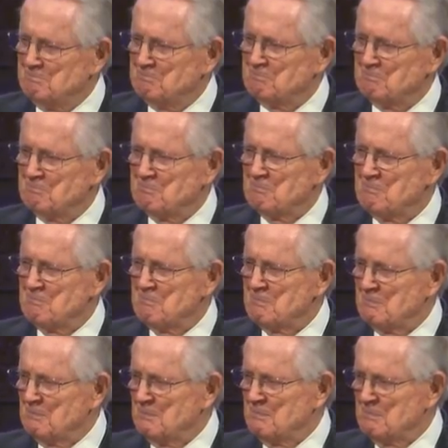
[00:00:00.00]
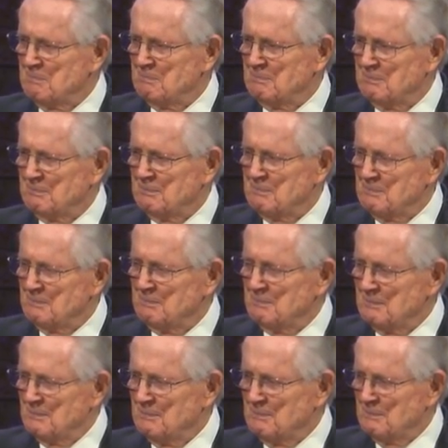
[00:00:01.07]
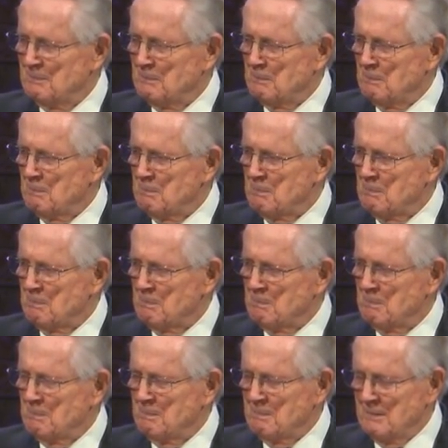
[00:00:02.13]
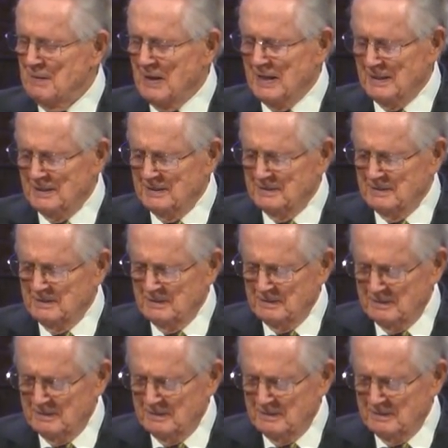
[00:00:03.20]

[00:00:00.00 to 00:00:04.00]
Nobody speaks.